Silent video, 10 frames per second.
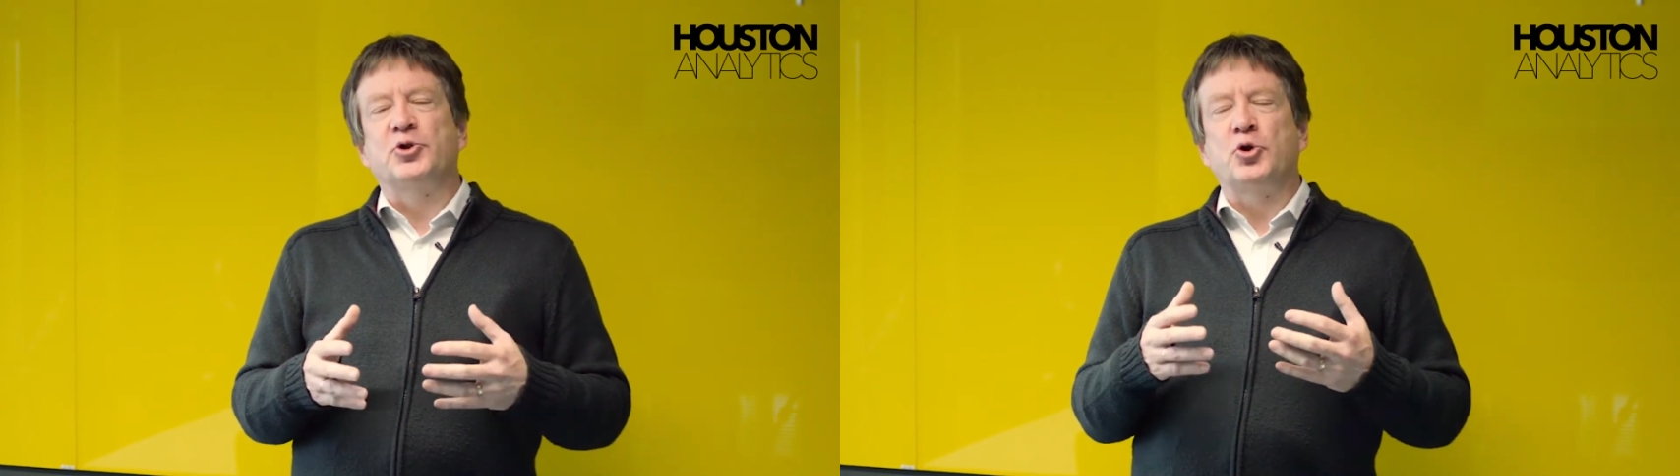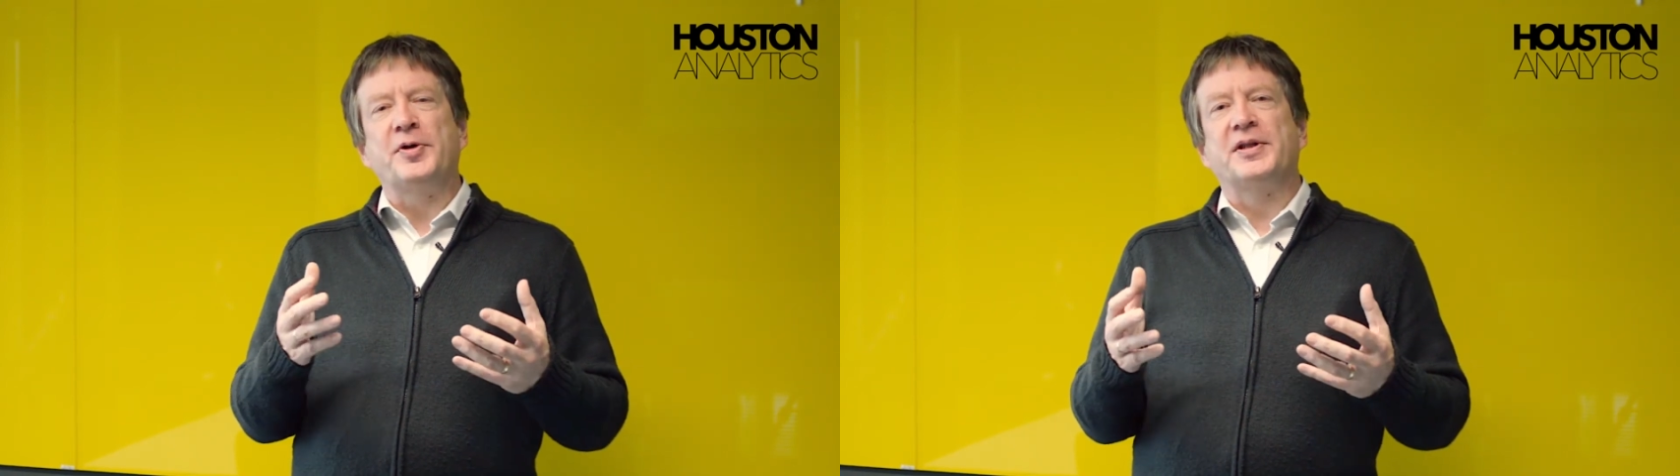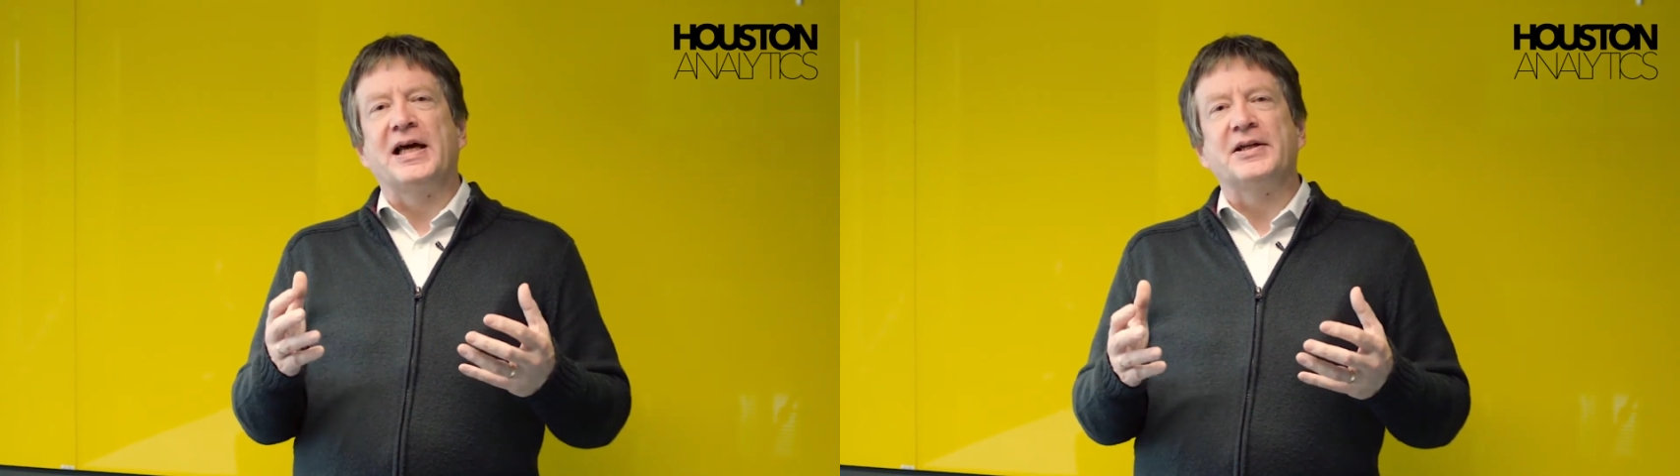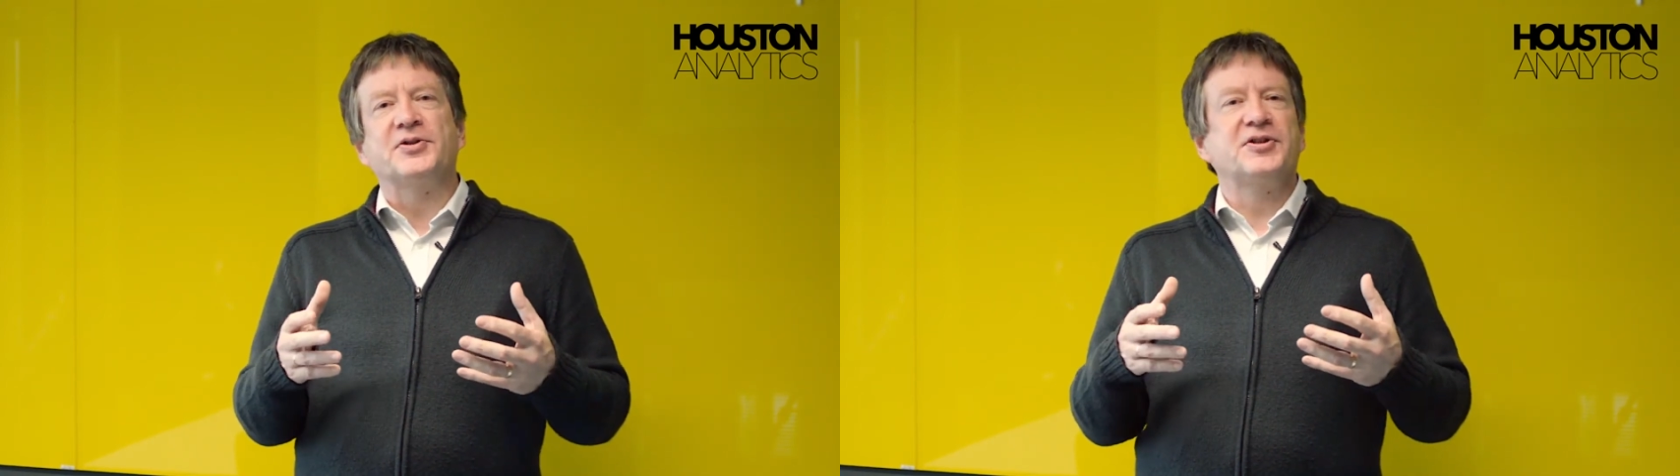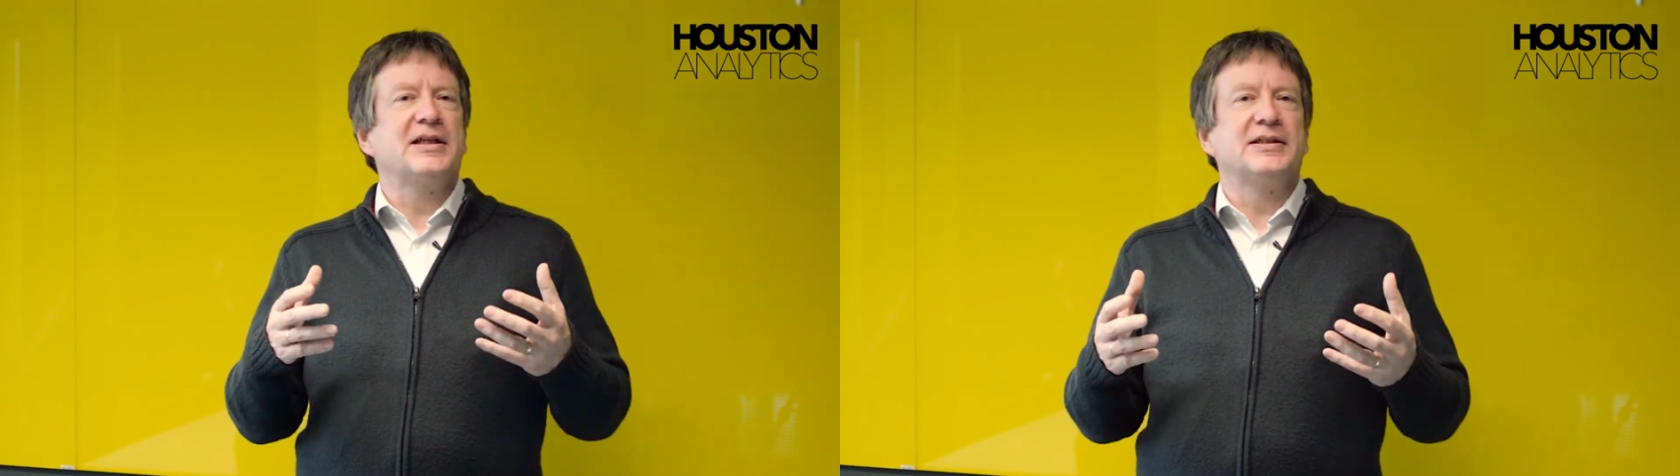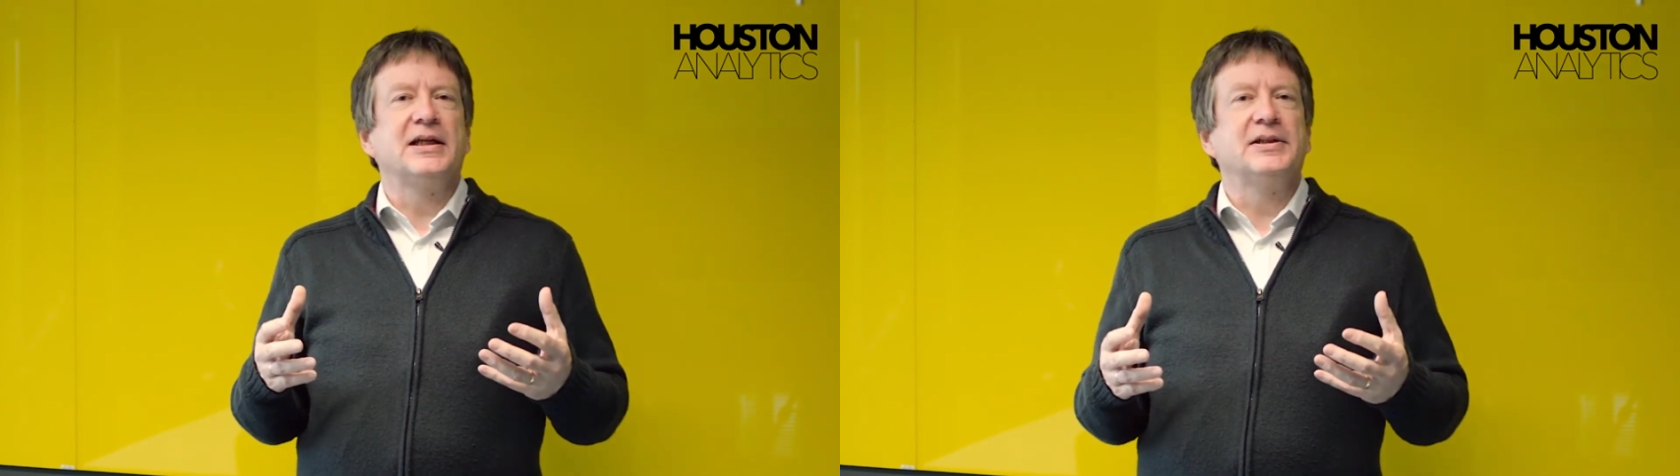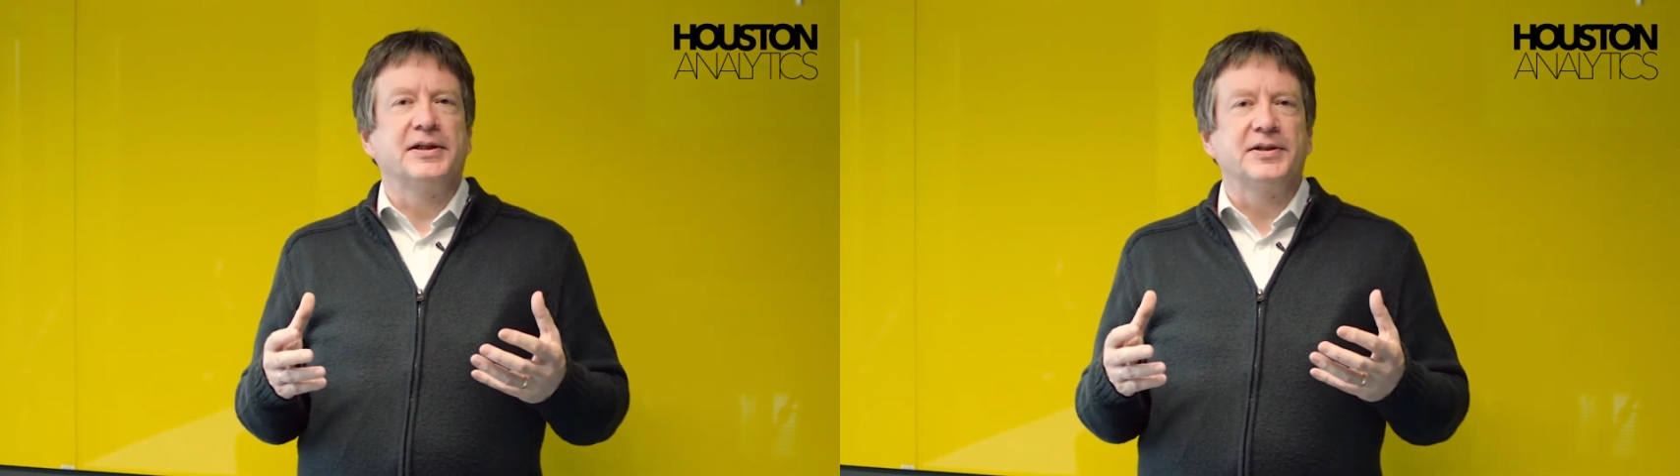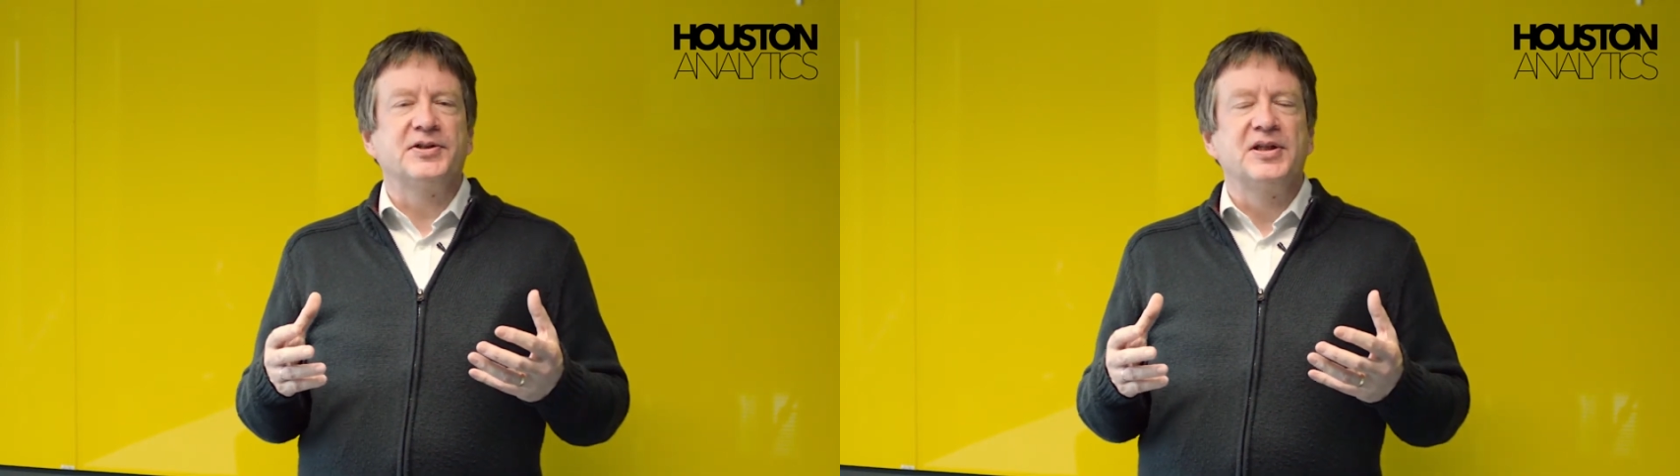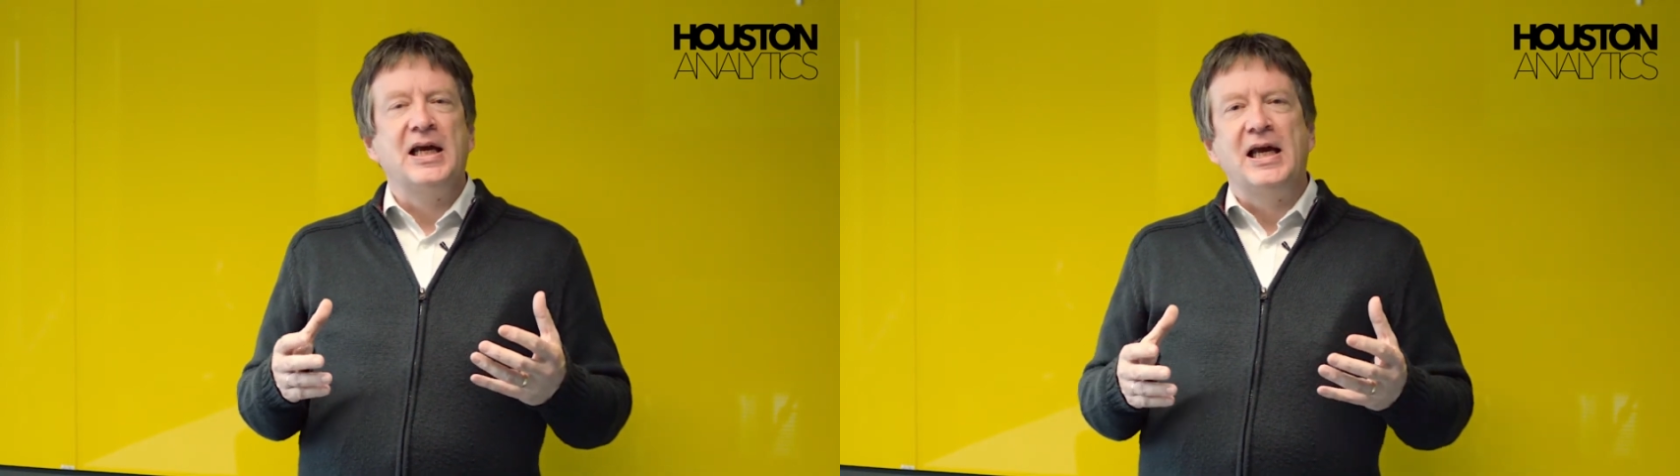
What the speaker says: joined that and sent delegates.